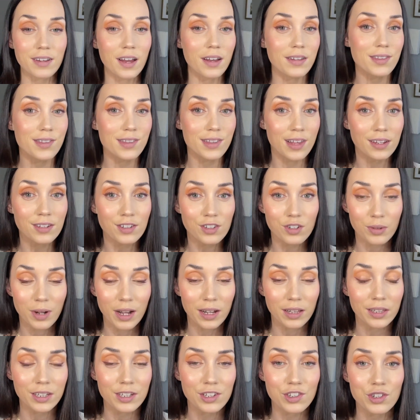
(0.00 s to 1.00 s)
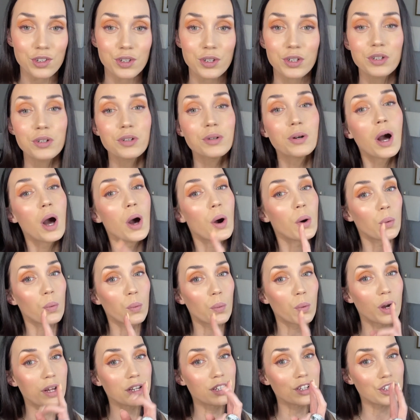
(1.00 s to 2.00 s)
sent directly to you
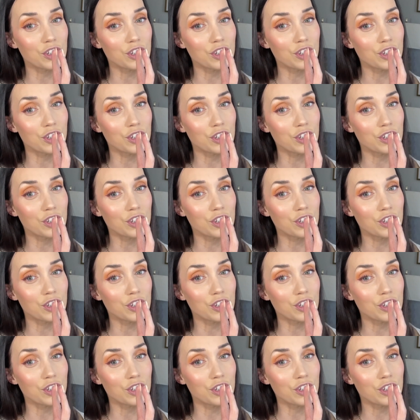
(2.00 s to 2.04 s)
1,